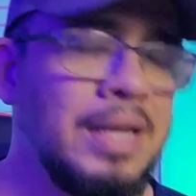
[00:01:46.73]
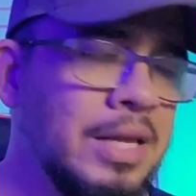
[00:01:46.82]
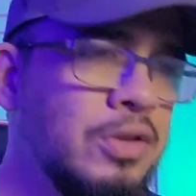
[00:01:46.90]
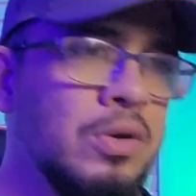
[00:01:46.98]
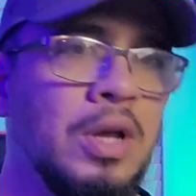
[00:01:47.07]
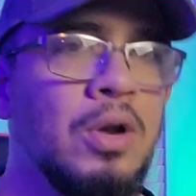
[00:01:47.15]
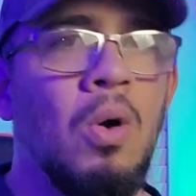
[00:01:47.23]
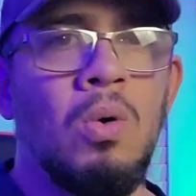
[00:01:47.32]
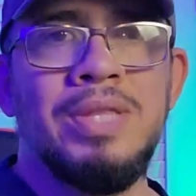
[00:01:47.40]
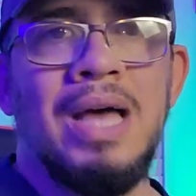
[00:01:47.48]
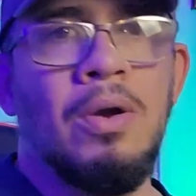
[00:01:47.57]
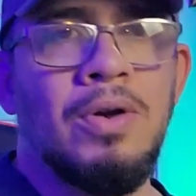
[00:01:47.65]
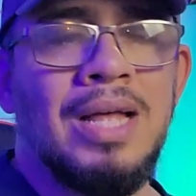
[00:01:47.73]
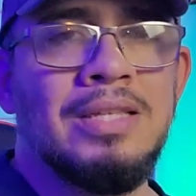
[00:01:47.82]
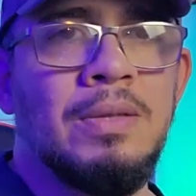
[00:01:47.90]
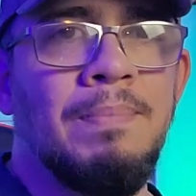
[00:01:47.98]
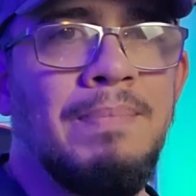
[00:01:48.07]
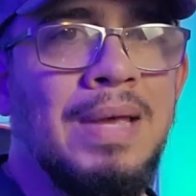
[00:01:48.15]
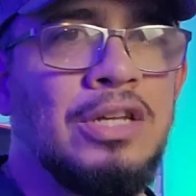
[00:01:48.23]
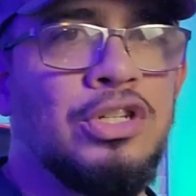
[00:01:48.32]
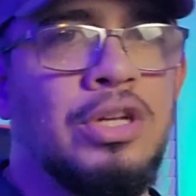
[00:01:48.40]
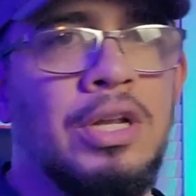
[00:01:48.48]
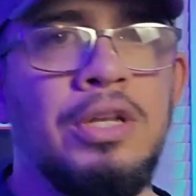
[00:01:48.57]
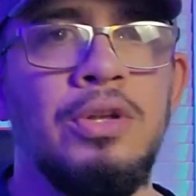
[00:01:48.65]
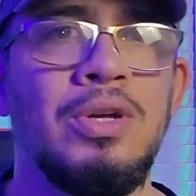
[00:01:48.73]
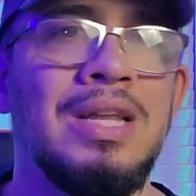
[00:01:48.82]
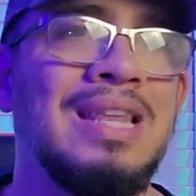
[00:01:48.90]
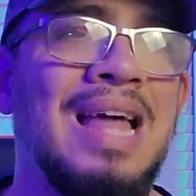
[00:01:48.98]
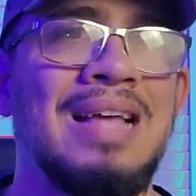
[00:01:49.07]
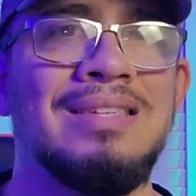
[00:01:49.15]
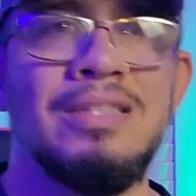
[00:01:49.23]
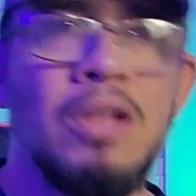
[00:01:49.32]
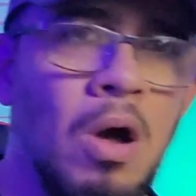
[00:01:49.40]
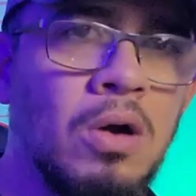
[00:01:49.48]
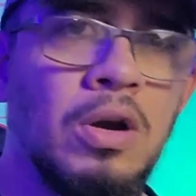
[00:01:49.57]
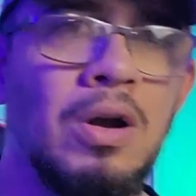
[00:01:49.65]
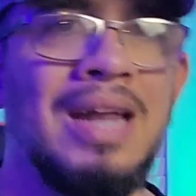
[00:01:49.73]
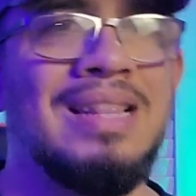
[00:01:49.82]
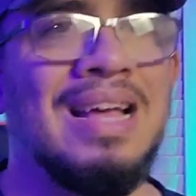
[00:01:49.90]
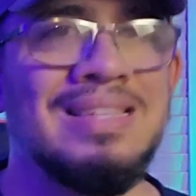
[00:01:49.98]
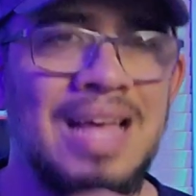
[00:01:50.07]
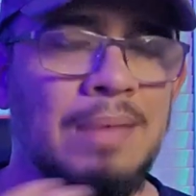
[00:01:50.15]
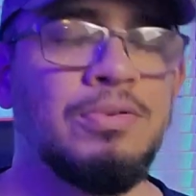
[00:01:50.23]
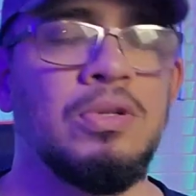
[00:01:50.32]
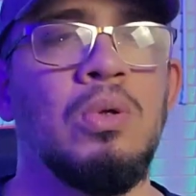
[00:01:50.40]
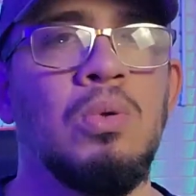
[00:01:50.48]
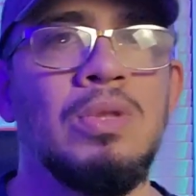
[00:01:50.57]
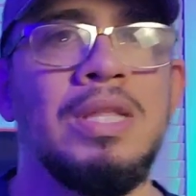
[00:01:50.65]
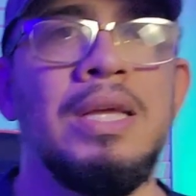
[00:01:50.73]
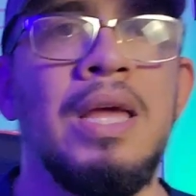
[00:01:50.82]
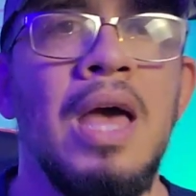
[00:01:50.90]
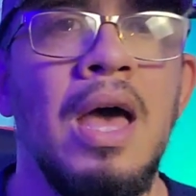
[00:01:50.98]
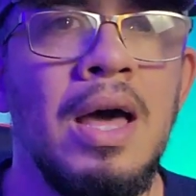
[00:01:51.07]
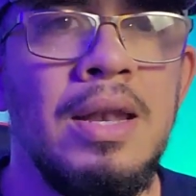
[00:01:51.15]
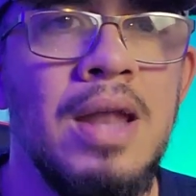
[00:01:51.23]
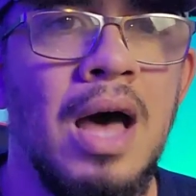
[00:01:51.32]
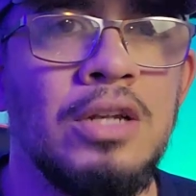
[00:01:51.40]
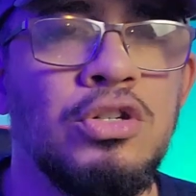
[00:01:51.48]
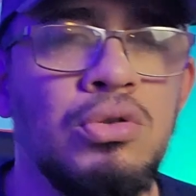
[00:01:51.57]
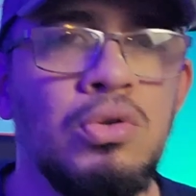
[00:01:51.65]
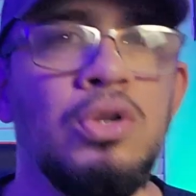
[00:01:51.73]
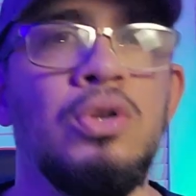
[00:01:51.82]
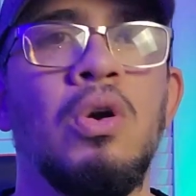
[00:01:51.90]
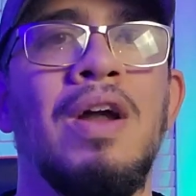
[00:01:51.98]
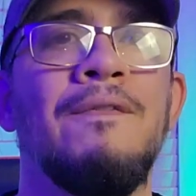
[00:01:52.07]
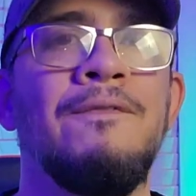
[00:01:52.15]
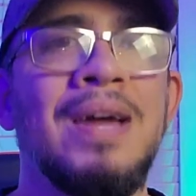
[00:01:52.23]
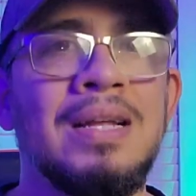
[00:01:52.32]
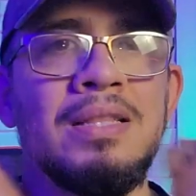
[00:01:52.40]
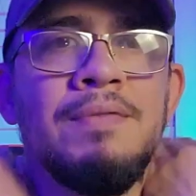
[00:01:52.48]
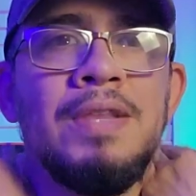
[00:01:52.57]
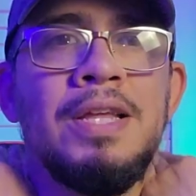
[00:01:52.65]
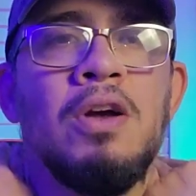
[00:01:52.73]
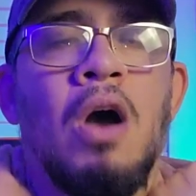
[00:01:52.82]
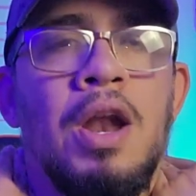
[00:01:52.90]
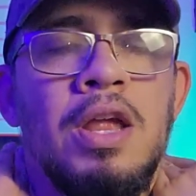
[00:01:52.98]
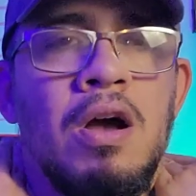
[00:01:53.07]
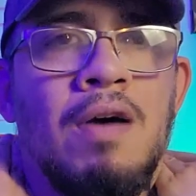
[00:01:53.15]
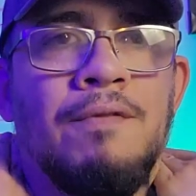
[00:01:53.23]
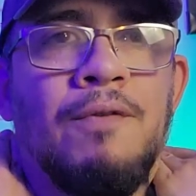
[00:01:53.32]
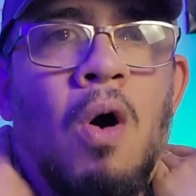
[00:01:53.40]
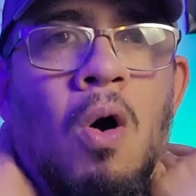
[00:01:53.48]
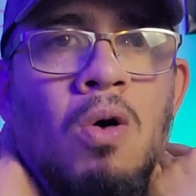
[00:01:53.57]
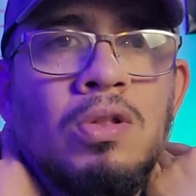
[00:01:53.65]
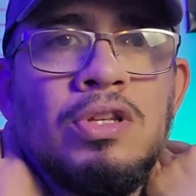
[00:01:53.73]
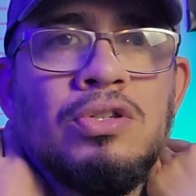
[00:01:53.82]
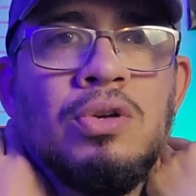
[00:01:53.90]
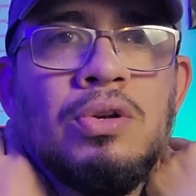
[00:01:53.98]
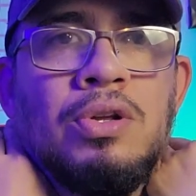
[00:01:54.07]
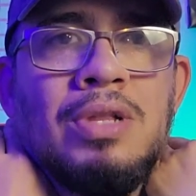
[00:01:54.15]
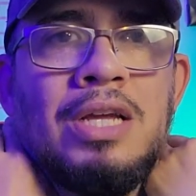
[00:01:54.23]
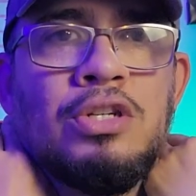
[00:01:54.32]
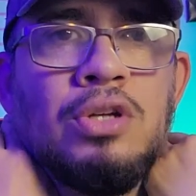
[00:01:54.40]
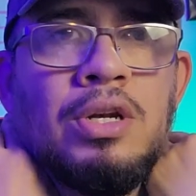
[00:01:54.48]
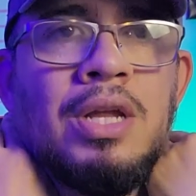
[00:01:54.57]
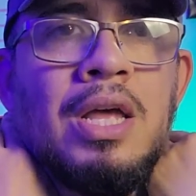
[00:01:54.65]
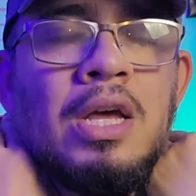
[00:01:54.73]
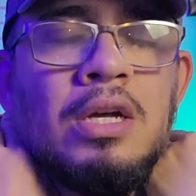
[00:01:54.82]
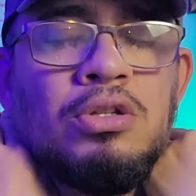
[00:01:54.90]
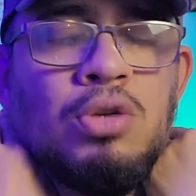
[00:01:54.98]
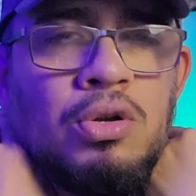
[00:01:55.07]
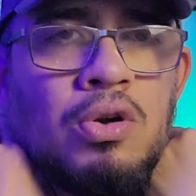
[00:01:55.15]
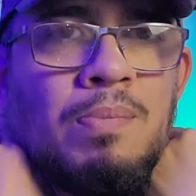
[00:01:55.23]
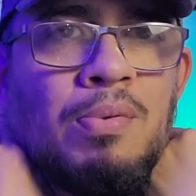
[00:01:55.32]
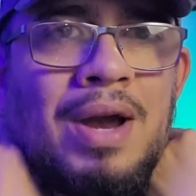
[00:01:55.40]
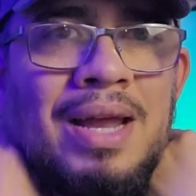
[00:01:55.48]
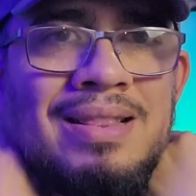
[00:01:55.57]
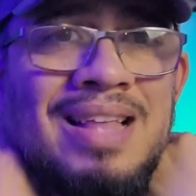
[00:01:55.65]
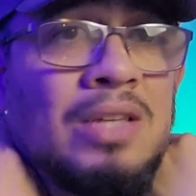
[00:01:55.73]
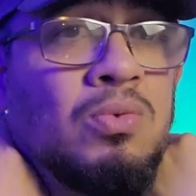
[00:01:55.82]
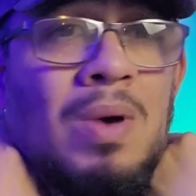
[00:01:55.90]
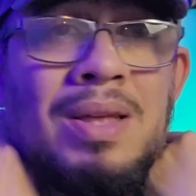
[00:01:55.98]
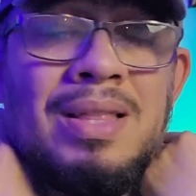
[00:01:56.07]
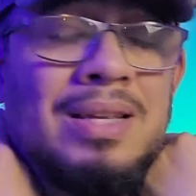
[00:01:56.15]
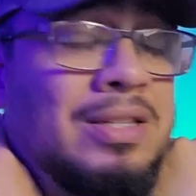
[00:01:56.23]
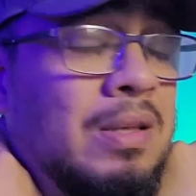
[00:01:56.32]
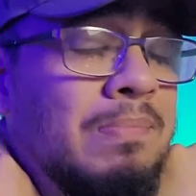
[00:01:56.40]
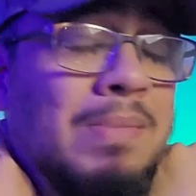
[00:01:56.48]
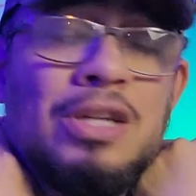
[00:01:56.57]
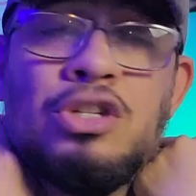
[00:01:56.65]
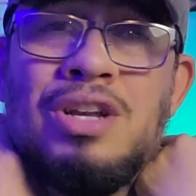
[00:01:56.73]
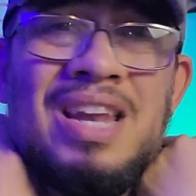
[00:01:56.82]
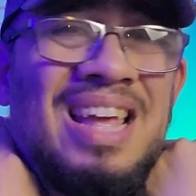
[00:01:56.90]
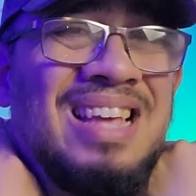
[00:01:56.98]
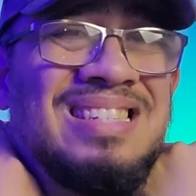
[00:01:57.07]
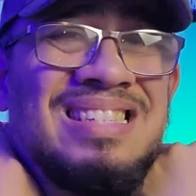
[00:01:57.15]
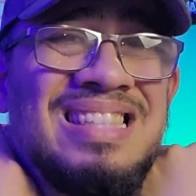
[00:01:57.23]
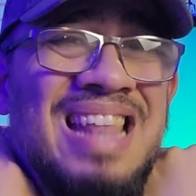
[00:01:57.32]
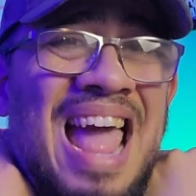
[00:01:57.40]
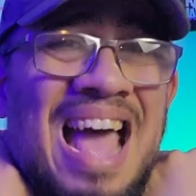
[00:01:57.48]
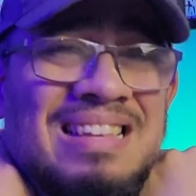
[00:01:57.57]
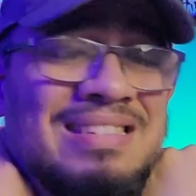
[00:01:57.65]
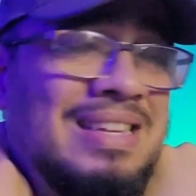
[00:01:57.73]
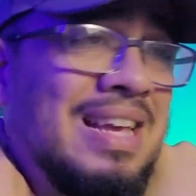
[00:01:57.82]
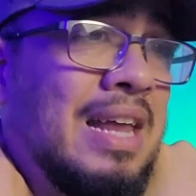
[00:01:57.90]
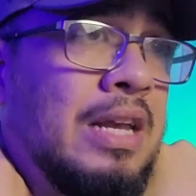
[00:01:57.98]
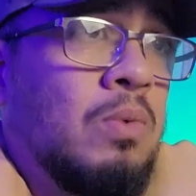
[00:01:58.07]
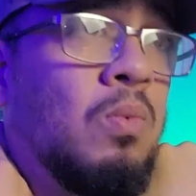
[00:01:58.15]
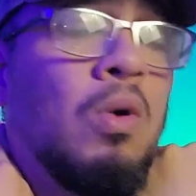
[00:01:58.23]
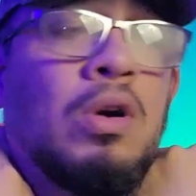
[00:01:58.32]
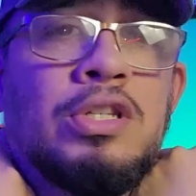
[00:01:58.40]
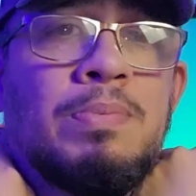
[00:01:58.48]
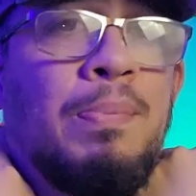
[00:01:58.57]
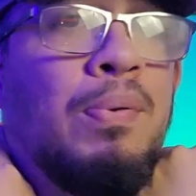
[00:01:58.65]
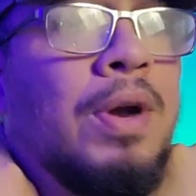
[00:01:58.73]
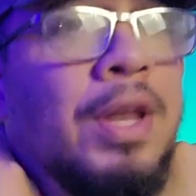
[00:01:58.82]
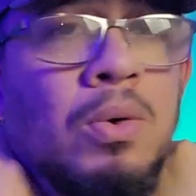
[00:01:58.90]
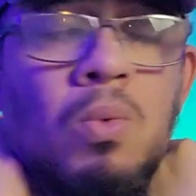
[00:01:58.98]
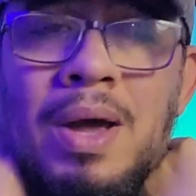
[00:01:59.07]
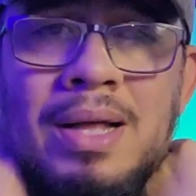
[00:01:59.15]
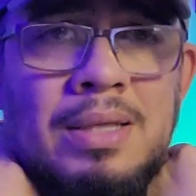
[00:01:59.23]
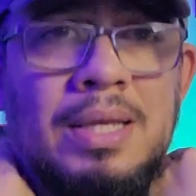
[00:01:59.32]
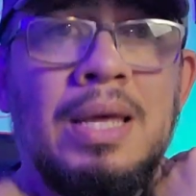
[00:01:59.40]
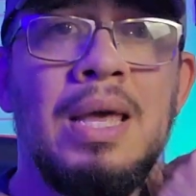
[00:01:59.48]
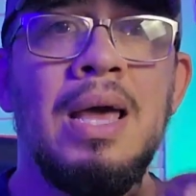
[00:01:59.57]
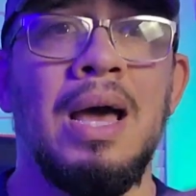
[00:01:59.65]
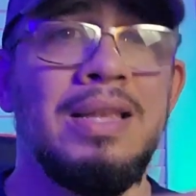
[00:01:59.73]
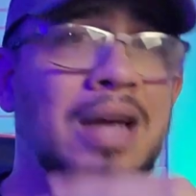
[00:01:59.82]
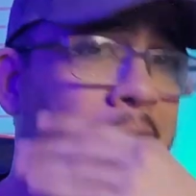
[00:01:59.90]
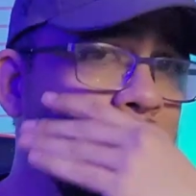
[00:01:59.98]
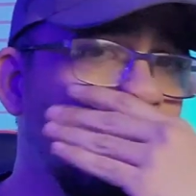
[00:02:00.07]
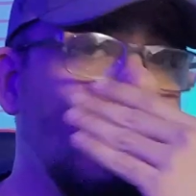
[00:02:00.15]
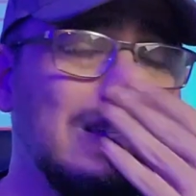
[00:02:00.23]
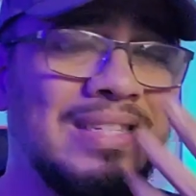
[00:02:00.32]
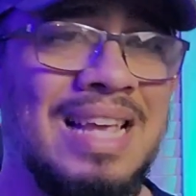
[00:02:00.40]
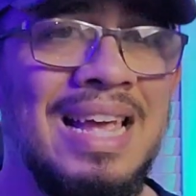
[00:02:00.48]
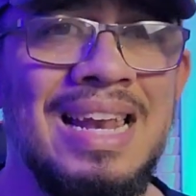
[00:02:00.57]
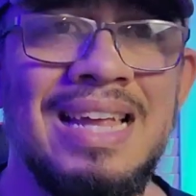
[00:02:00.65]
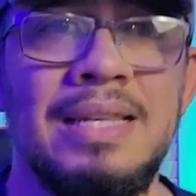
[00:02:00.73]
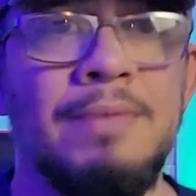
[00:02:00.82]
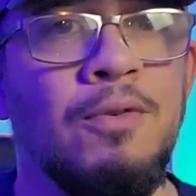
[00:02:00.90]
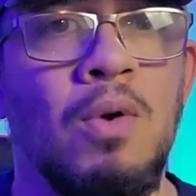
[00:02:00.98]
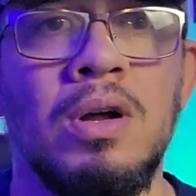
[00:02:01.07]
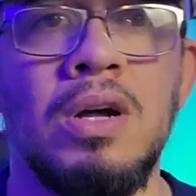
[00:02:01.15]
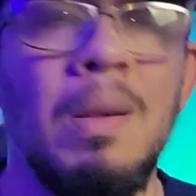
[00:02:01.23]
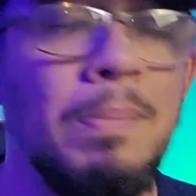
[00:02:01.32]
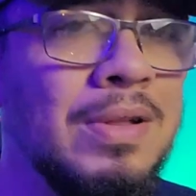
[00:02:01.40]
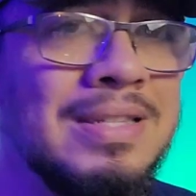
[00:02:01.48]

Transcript: and you can hold out on a submission, you could last longer, and that's absolutely not true. You're effectively cutting off all the circulation to your brain. That's why this submission is nasty and it works pretty quickly. Yair was in it for a couple of